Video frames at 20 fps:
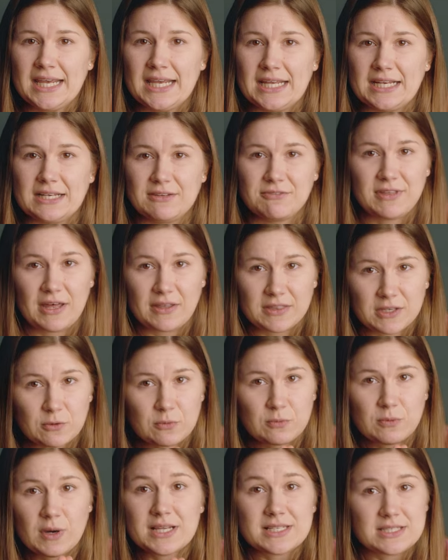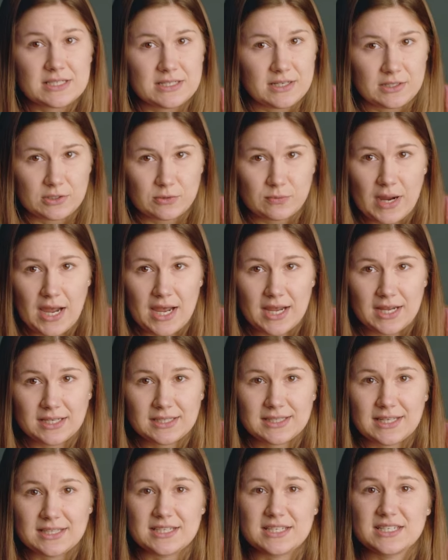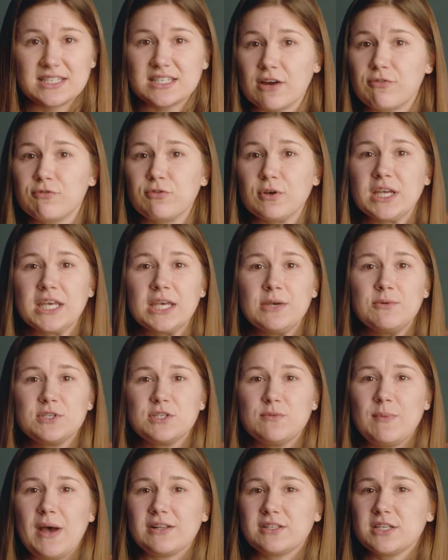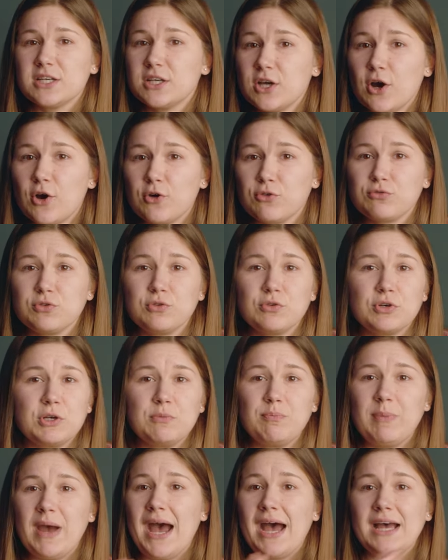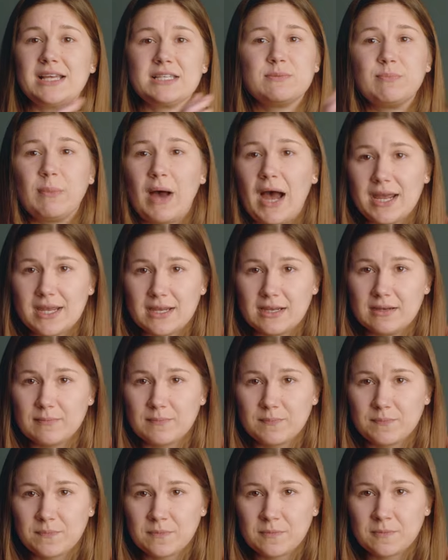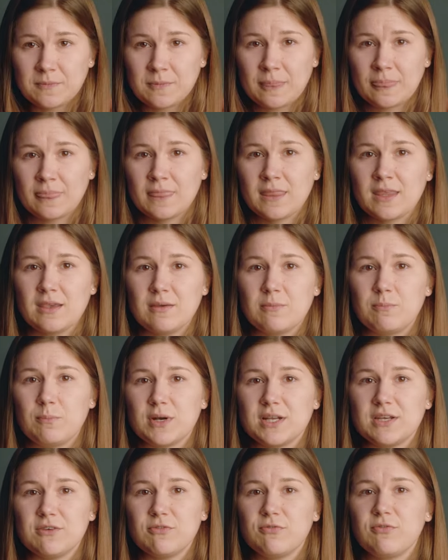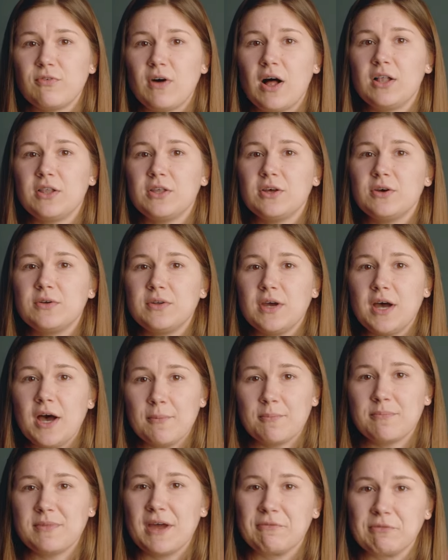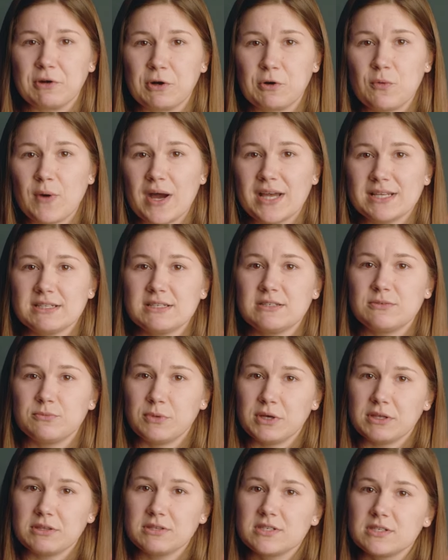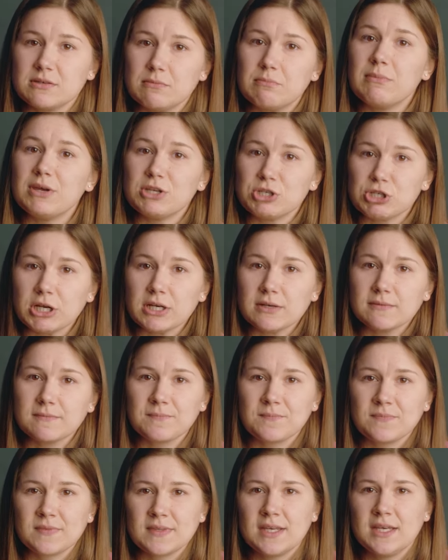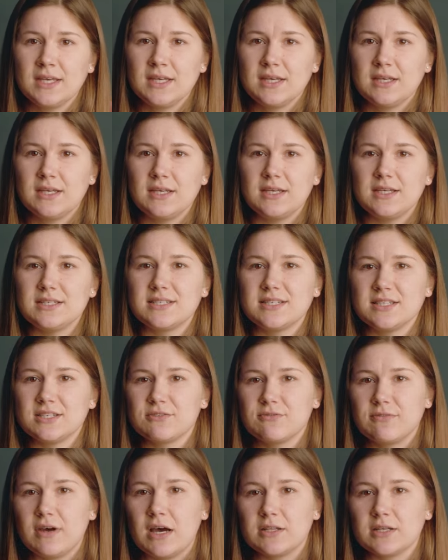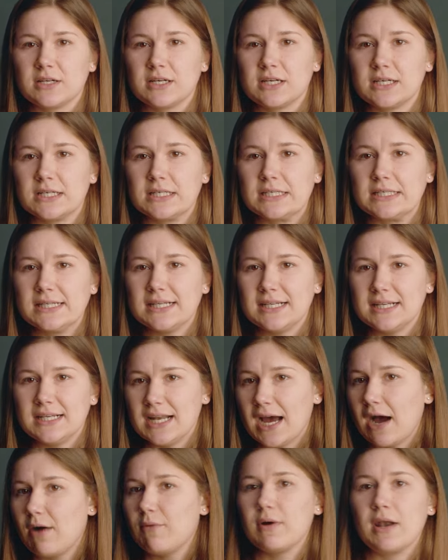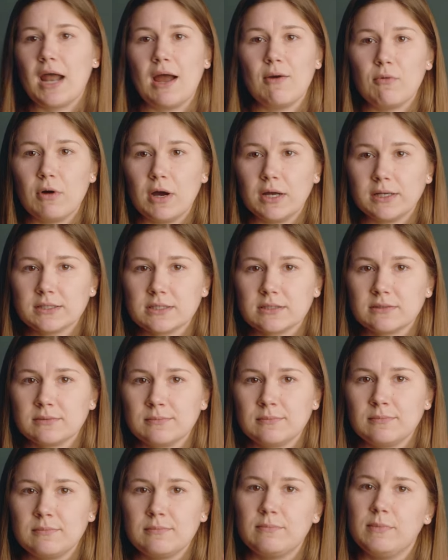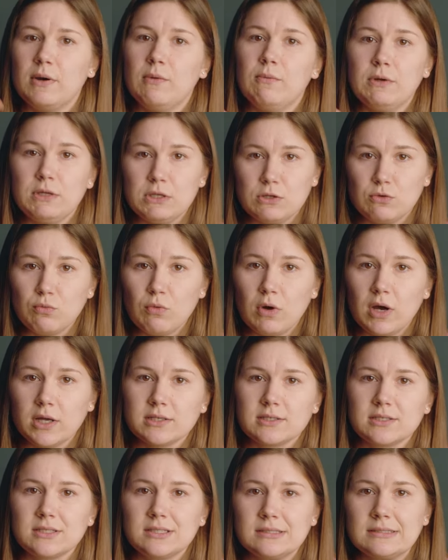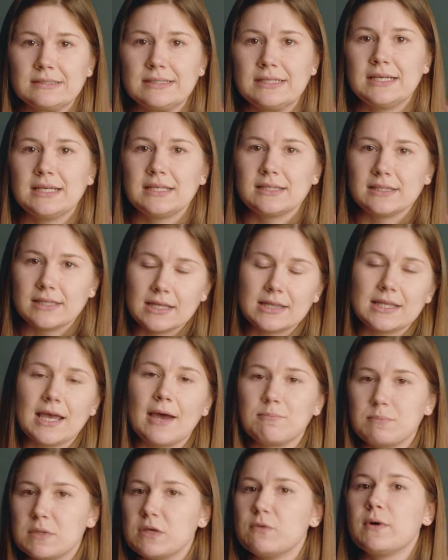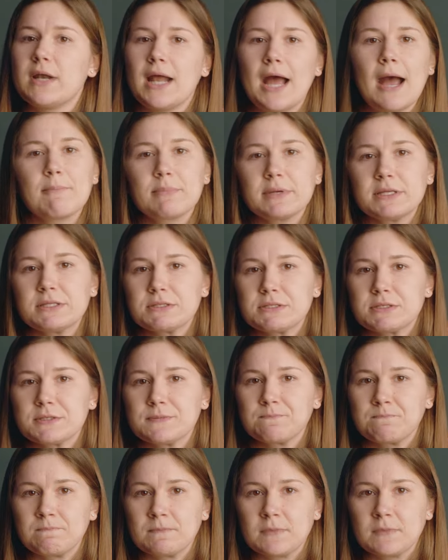And if that there was another way, that the suffering he was about to go through could pass by him. But he followed up that request with submission. He says, Father, not what I want, but what you want. Let that be what happens.